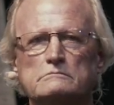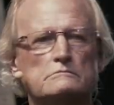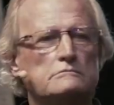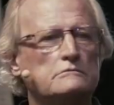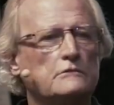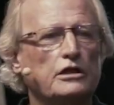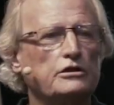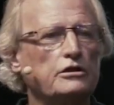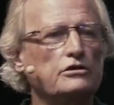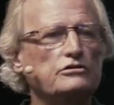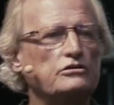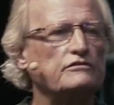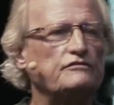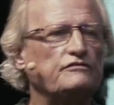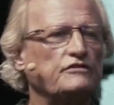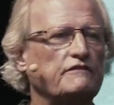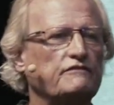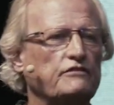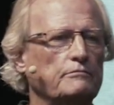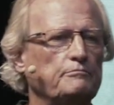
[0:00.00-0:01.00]
And I know you've
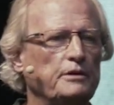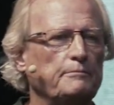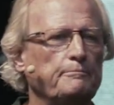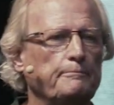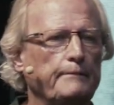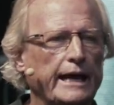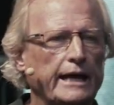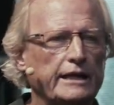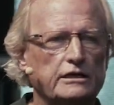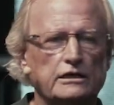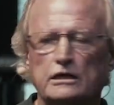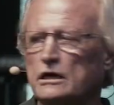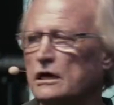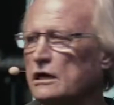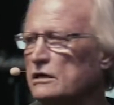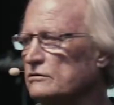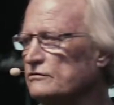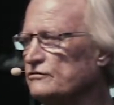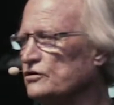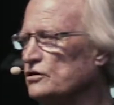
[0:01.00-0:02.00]
never been mad at God
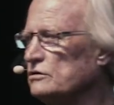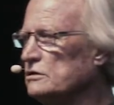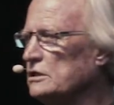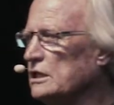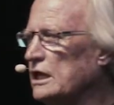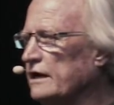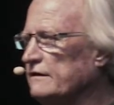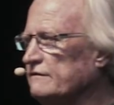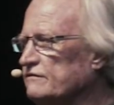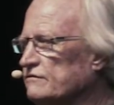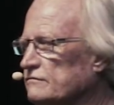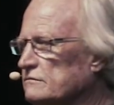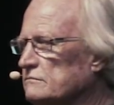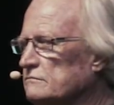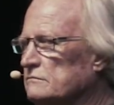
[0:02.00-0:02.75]
over your life.